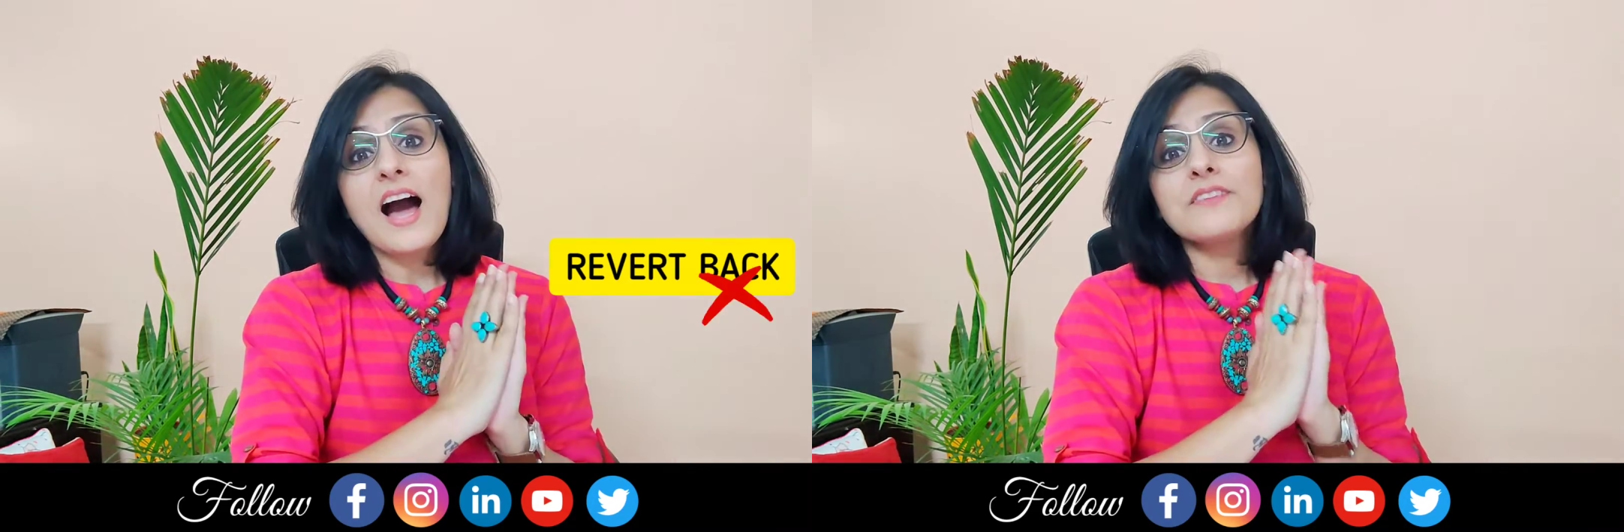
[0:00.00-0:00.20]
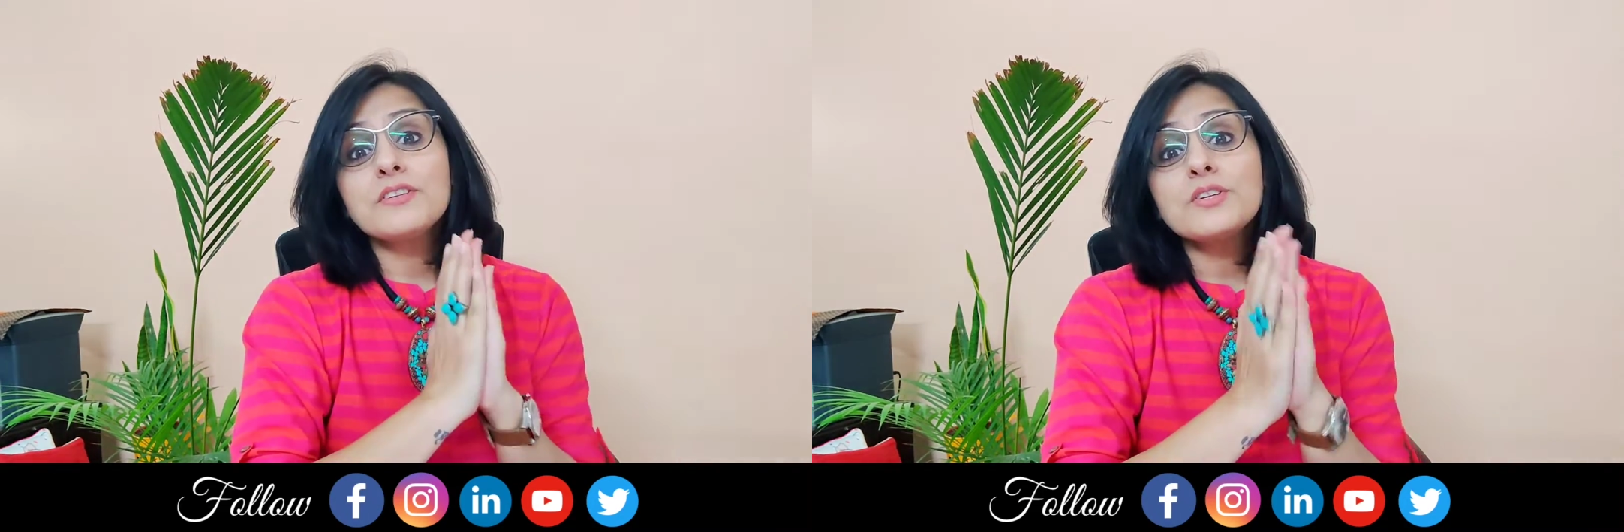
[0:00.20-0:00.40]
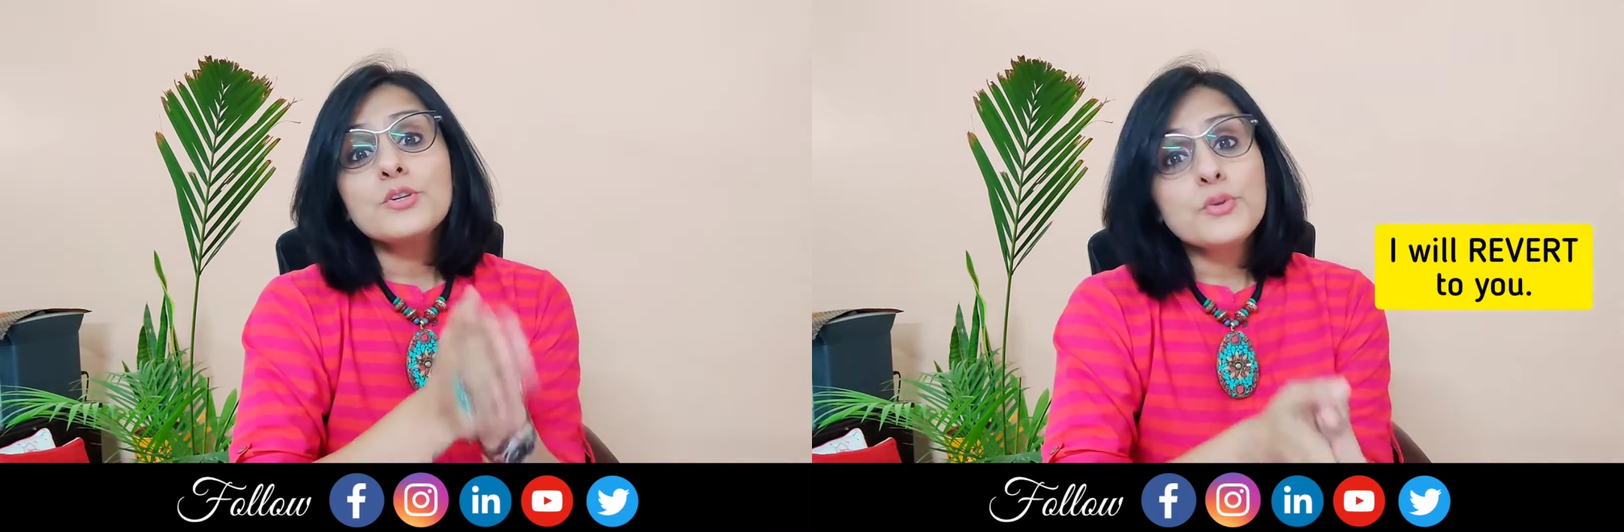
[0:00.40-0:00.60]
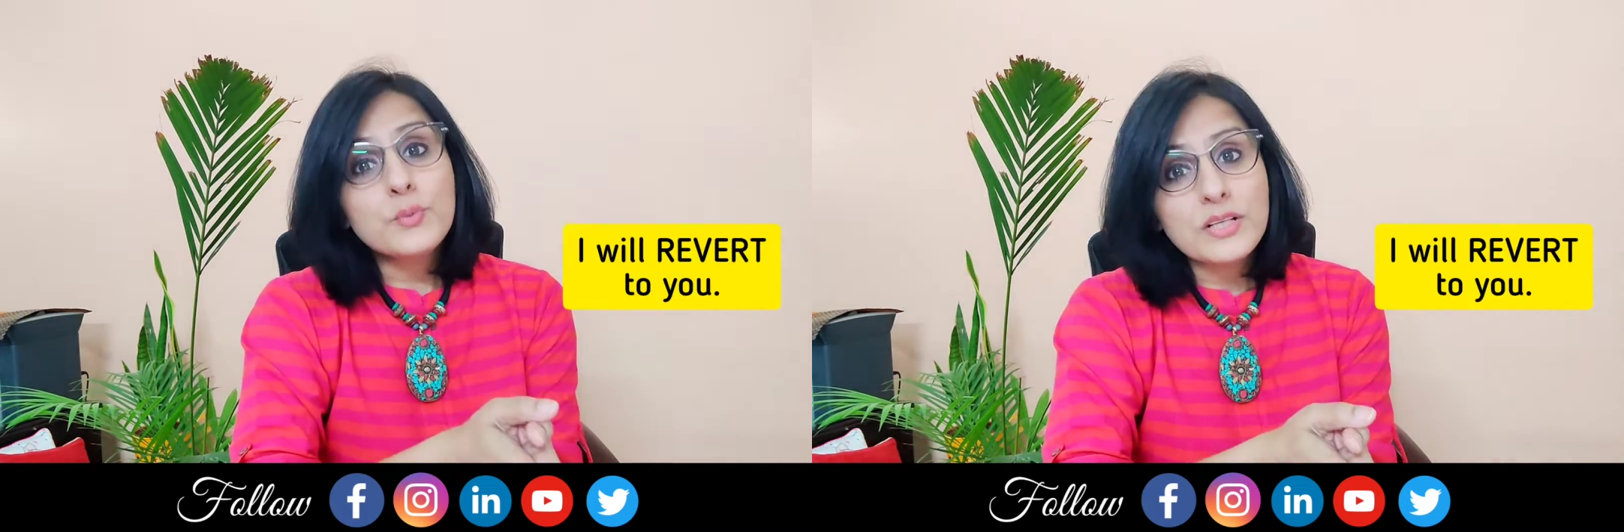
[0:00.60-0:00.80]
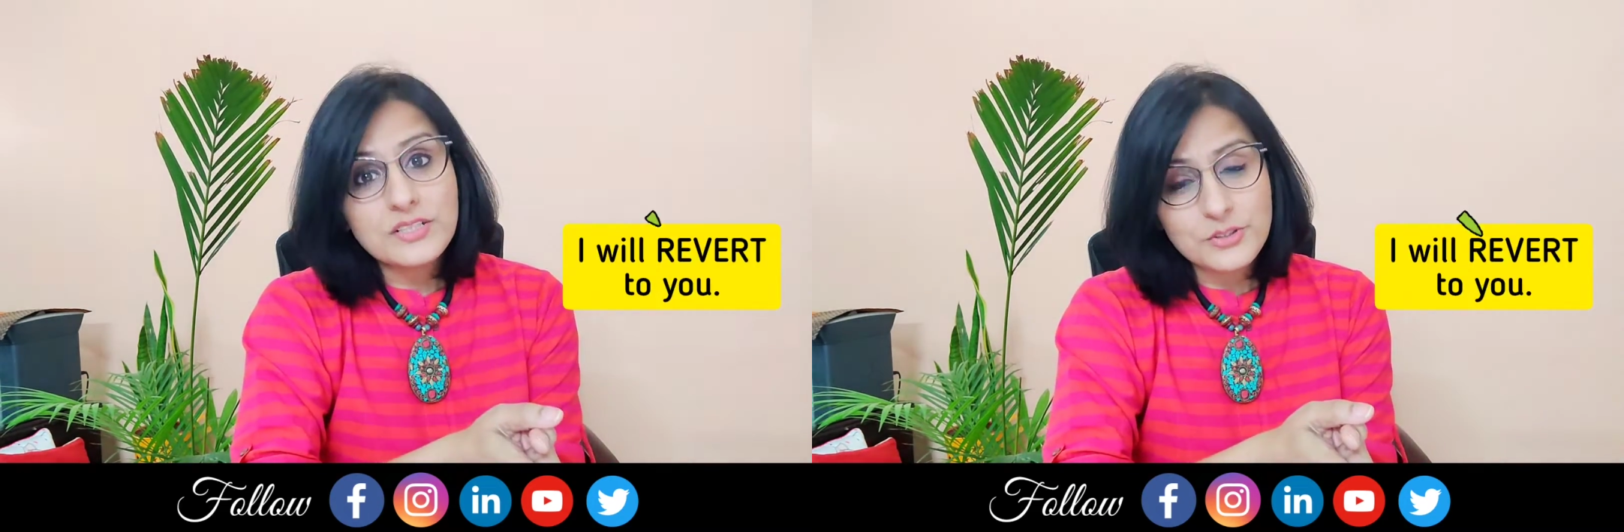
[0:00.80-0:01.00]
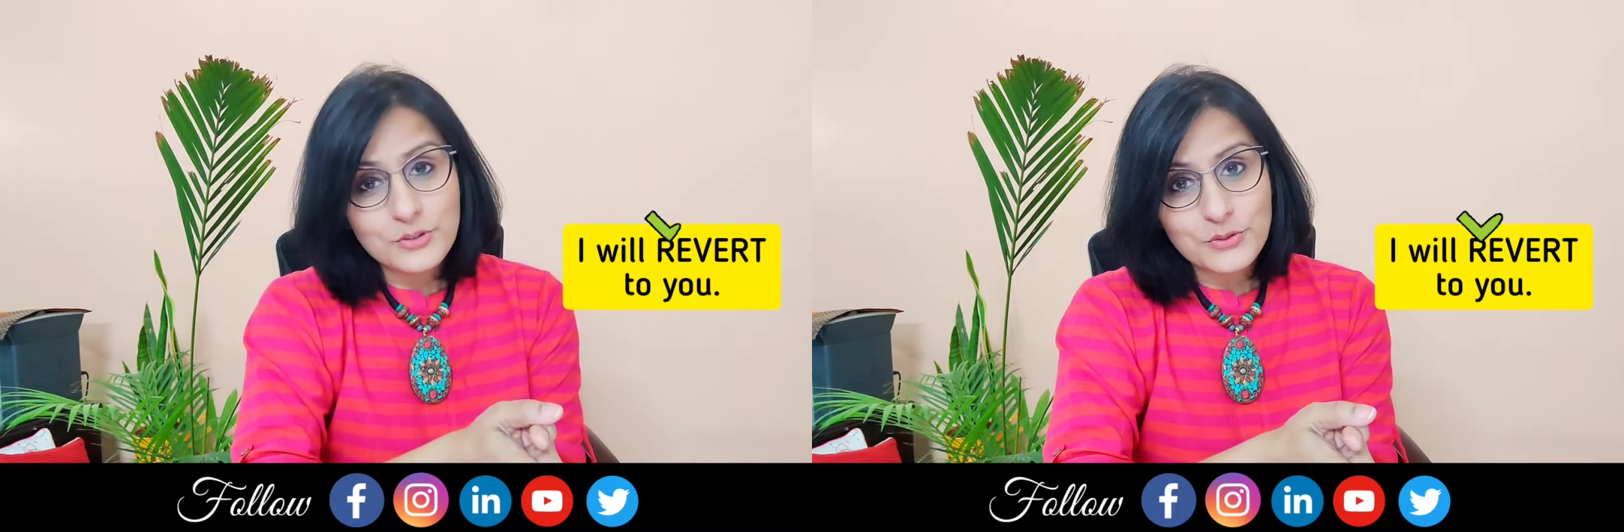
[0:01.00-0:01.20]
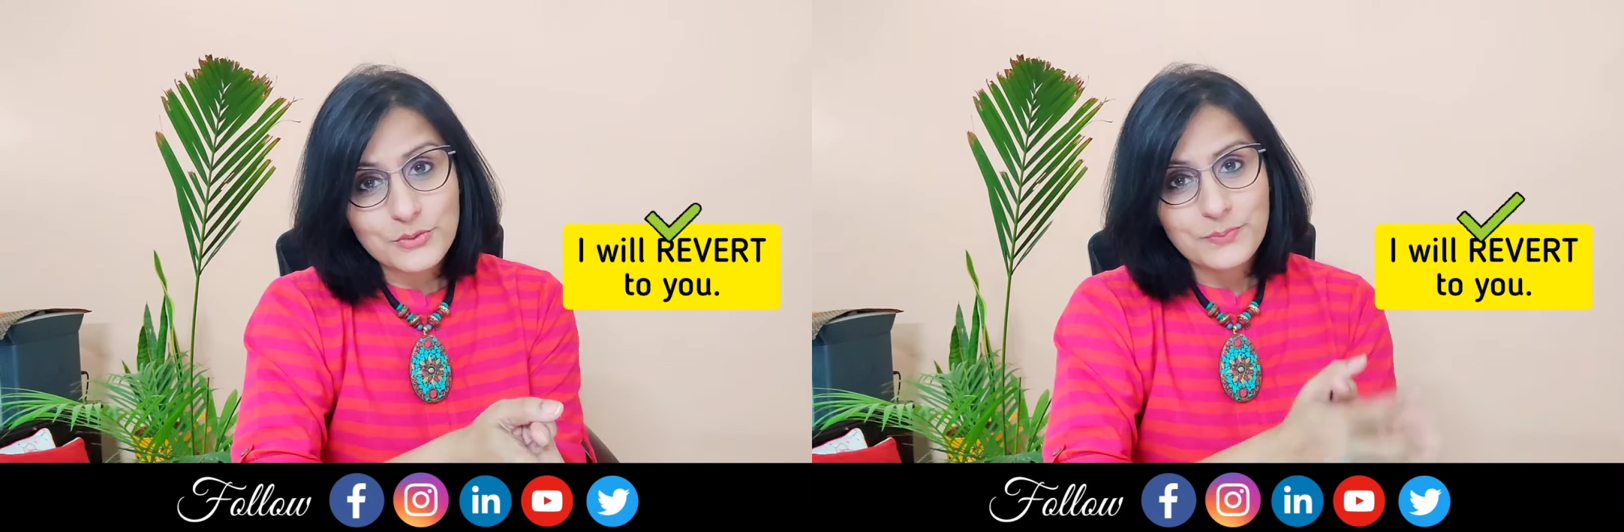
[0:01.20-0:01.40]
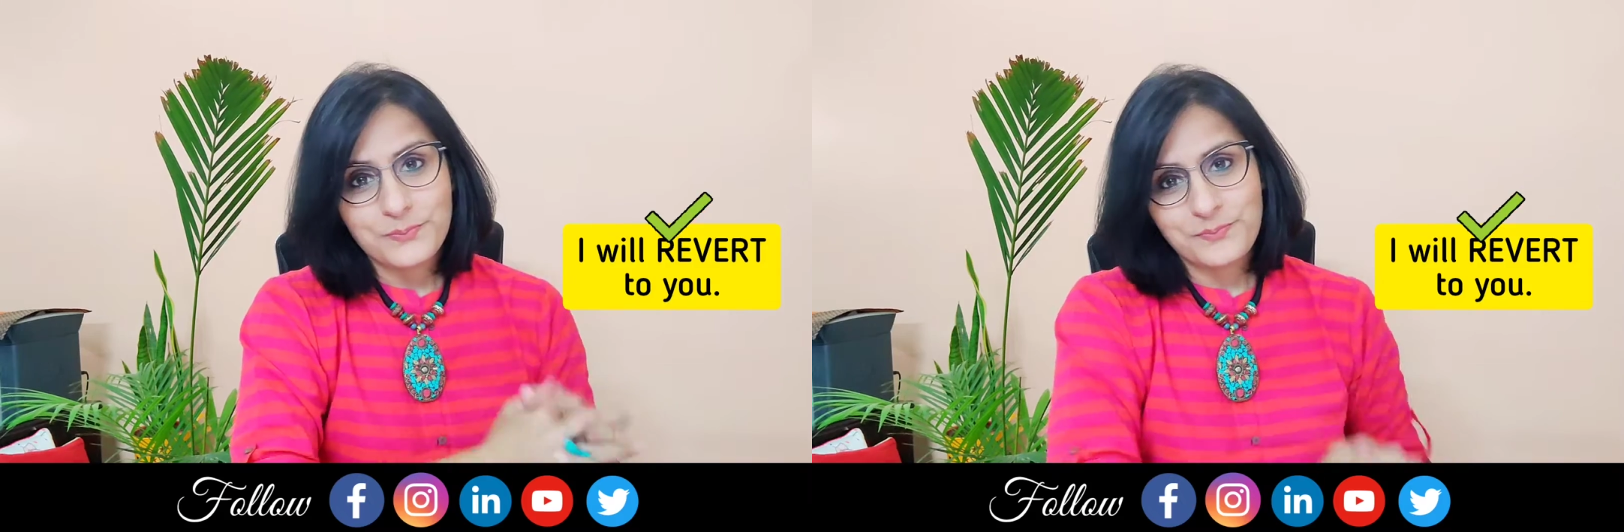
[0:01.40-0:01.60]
I will revert to you.